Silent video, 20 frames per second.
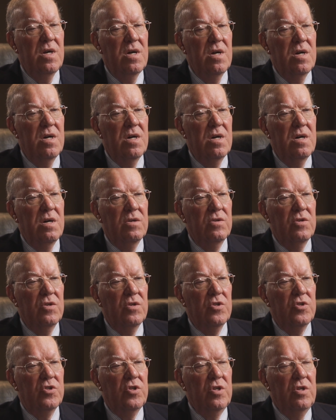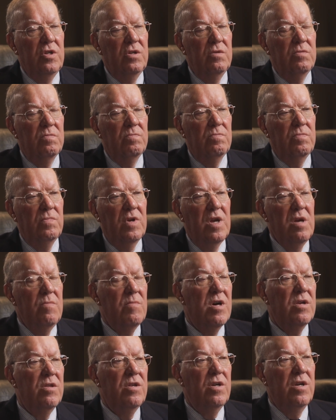uh, she came
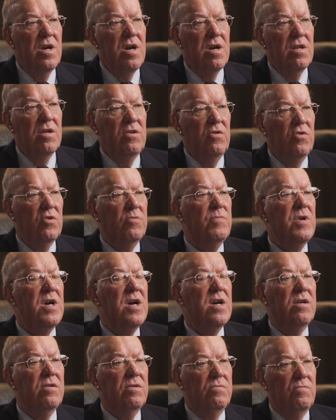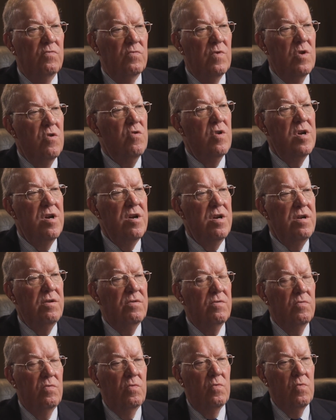out of the galley, looked back at row
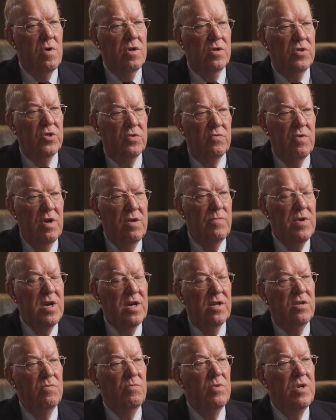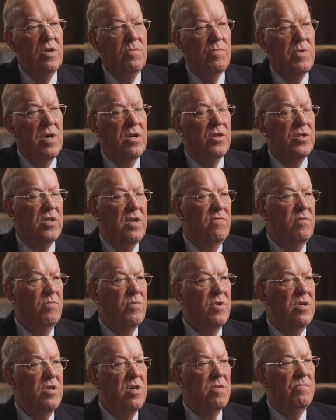eight, walked straight back to me, passed
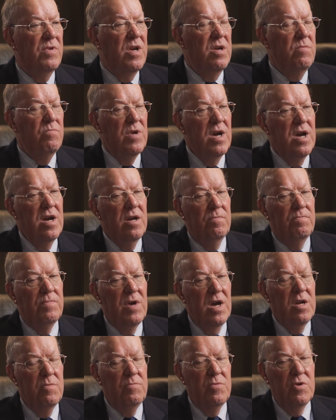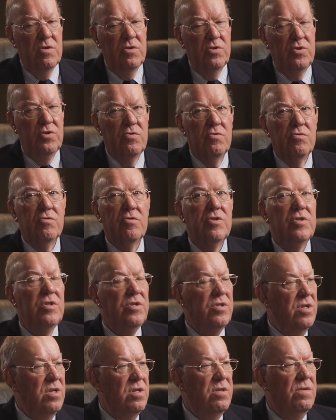everybody up, came back, patted me on the shoulder, and she
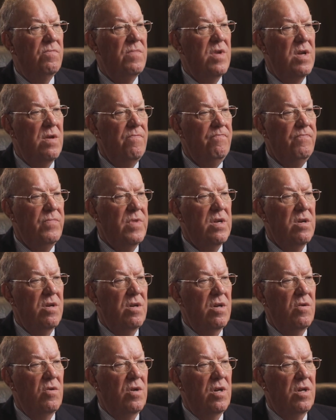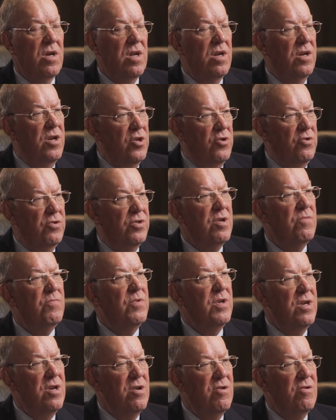said, can I get you
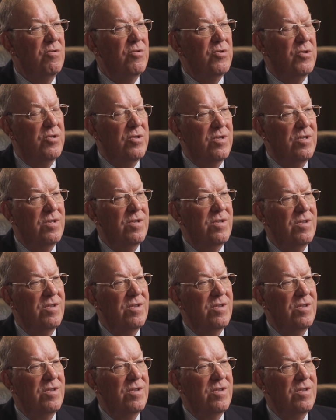something else?